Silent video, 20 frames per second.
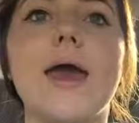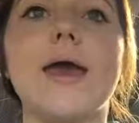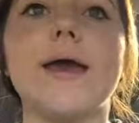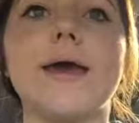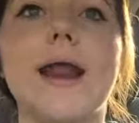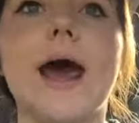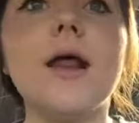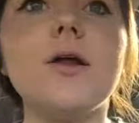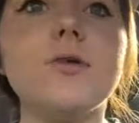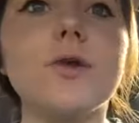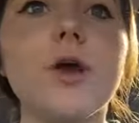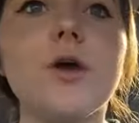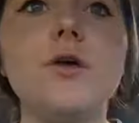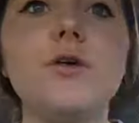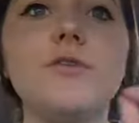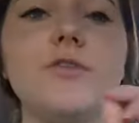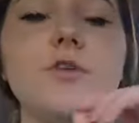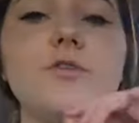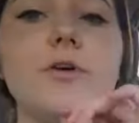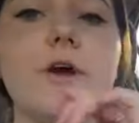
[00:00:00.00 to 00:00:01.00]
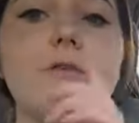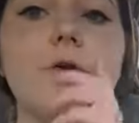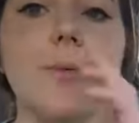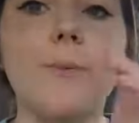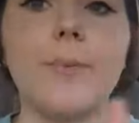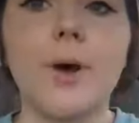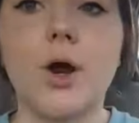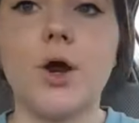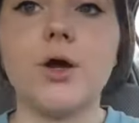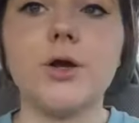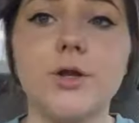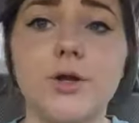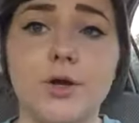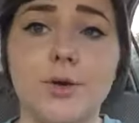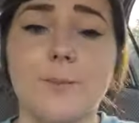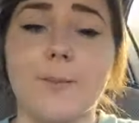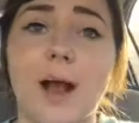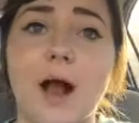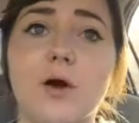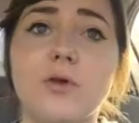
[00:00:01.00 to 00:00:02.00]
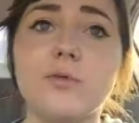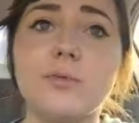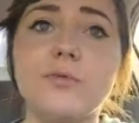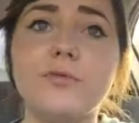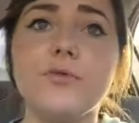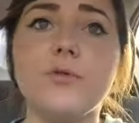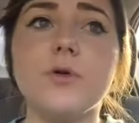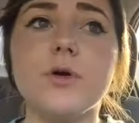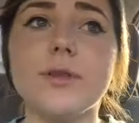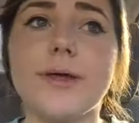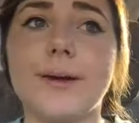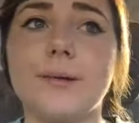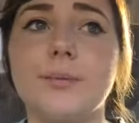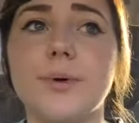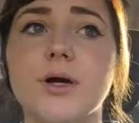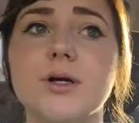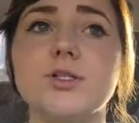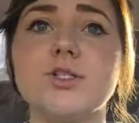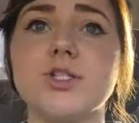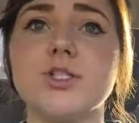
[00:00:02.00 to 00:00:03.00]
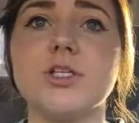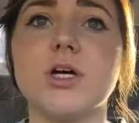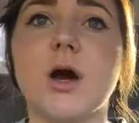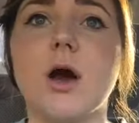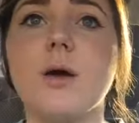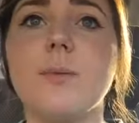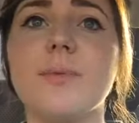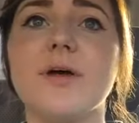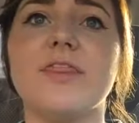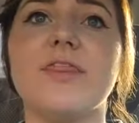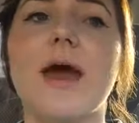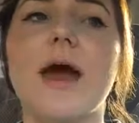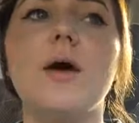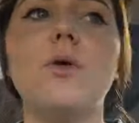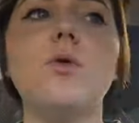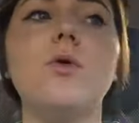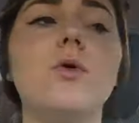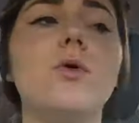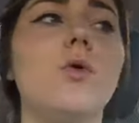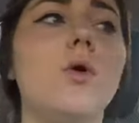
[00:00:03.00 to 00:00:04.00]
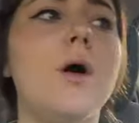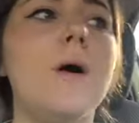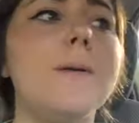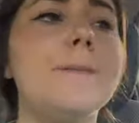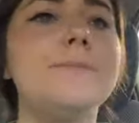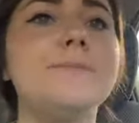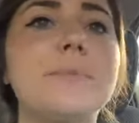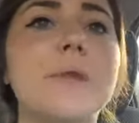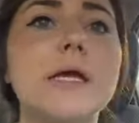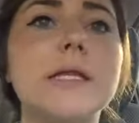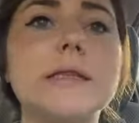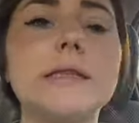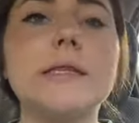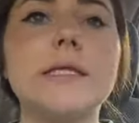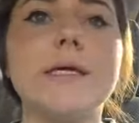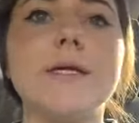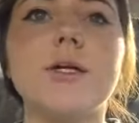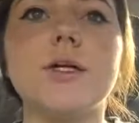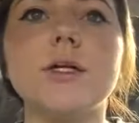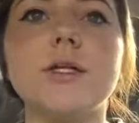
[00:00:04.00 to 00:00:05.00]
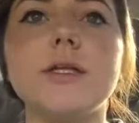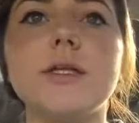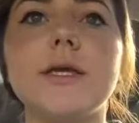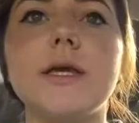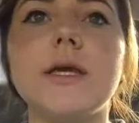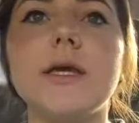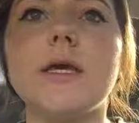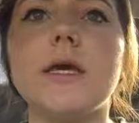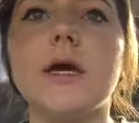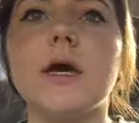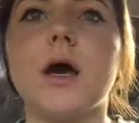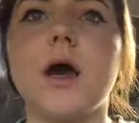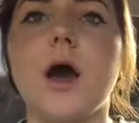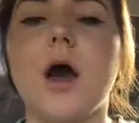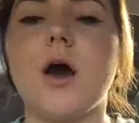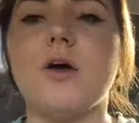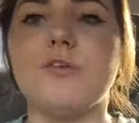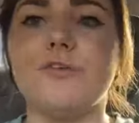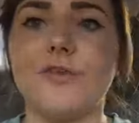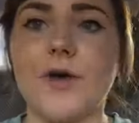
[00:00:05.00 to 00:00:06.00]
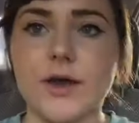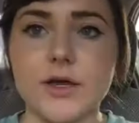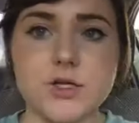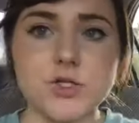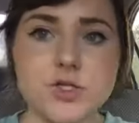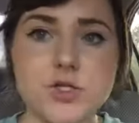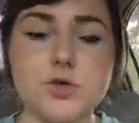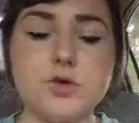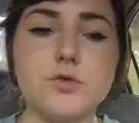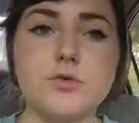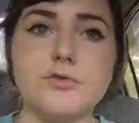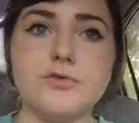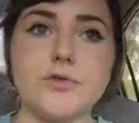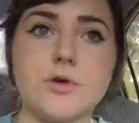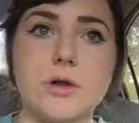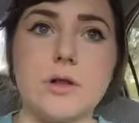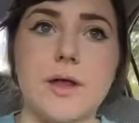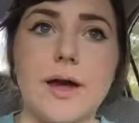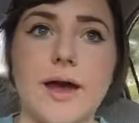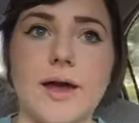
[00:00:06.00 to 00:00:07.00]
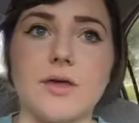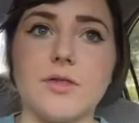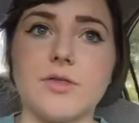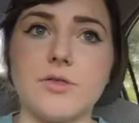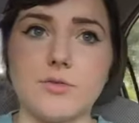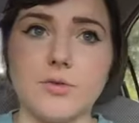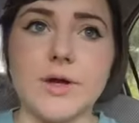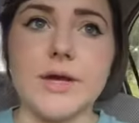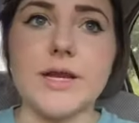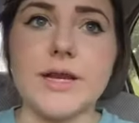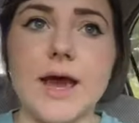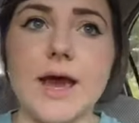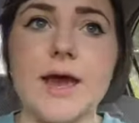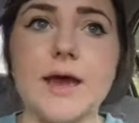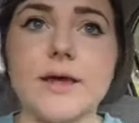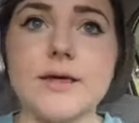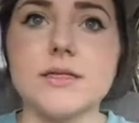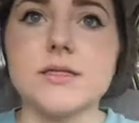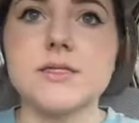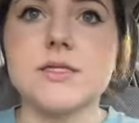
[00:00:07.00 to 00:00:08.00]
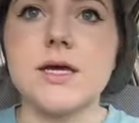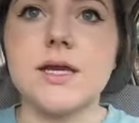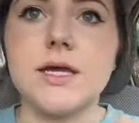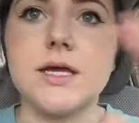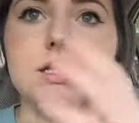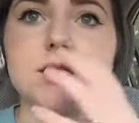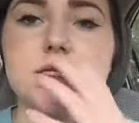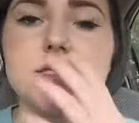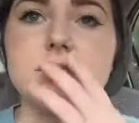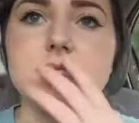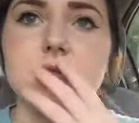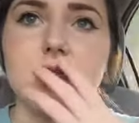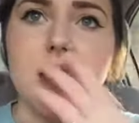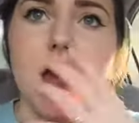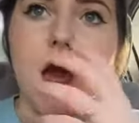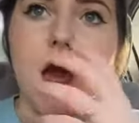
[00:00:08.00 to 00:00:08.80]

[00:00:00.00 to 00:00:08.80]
And I don't know if you've ever burned your mouth before, like burned your tongue, but that will literally affect you for like 3 days, and it's